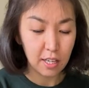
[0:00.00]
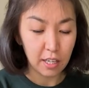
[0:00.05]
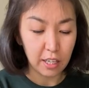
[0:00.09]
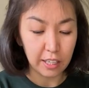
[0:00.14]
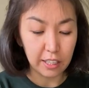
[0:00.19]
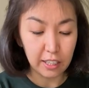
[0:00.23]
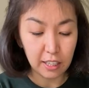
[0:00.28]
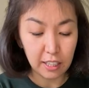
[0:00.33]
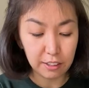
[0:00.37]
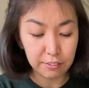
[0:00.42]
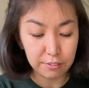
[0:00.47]

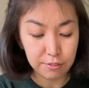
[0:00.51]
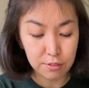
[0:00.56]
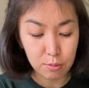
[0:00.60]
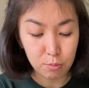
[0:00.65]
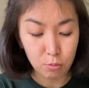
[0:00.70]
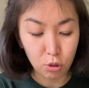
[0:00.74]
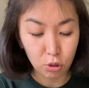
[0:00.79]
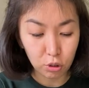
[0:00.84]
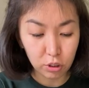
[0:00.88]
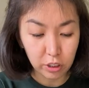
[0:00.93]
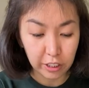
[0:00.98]
I love
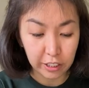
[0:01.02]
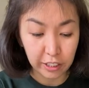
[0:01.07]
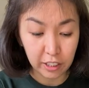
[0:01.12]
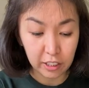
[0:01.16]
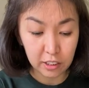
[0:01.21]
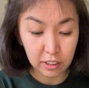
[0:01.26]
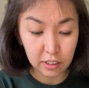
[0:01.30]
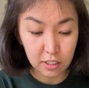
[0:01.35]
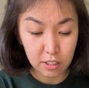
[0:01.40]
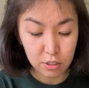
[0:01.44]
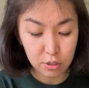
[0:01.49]
small
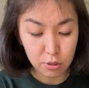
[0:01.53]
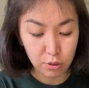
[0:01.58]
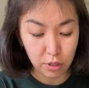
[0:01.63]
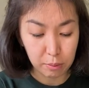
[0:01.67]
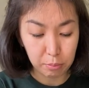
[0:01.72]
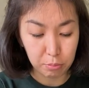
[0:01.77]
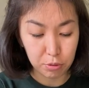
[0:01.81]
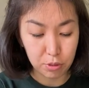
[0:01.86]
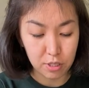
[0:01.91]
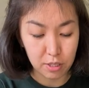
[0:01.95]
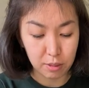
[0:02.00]
coriander, so I
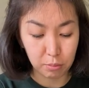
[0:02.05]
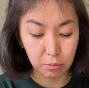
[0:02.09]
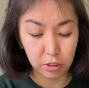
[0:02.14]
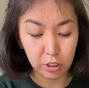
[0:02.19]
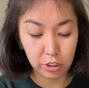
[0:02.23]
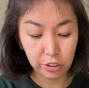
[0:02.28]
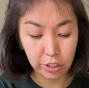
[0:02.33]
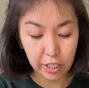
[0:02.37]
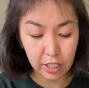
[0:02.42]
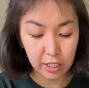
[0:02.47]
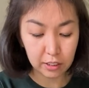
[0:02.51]
put some
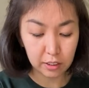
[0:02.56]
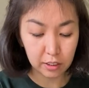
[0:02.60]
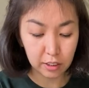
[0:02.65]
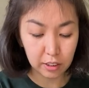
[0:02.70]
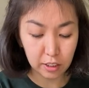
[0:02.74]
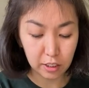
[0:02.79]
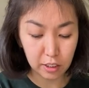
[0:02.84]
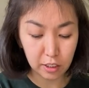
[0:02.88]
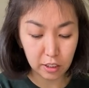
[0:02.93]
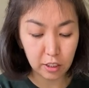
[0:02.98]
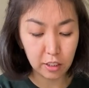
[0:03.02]

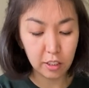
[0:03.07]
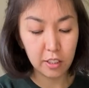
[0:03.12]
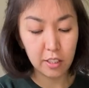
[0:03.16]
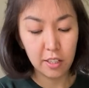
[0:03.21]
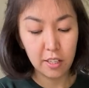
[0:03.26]
coriander,